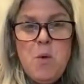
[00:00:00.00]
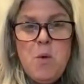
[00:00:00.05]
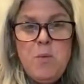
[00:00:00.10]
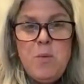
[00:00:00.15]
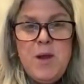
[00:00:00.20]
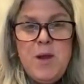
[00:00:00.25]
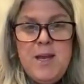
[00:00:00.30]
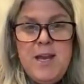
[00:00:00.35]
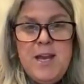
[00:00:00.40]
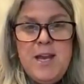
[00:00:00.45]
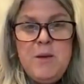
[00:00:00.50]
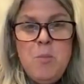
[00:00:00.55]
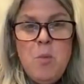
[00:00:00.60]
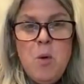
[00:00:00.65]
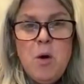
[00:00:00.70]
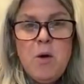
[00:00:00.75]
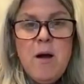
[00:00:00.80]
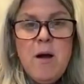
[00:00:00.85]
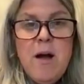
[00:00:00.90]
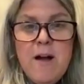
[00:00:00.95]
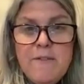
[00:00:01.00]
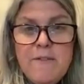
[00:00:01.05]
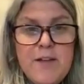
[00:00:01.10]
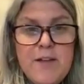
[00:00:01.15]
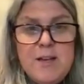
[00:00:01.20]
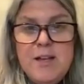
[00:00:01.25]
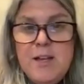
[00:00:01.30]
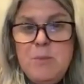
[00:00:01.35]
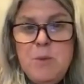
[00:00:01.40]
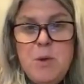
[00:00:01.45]
we need more of
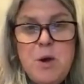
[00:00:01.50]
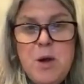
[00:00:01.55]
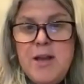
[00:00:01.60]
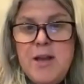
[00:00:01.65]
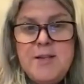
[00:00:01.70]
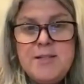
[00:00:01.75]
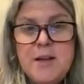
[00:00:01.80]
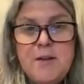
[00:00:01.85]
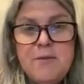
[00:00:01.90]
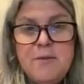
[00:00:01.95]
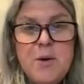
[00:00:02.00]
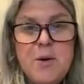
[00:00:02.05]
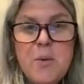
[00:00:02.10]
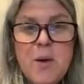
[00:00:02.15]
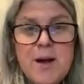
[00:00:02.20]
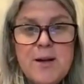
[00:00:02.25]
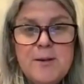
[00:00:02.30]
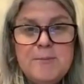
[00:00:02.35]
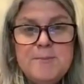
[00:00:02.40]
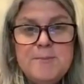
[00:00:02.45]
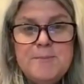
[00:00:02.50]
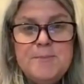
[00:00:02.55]
in communities everywhere.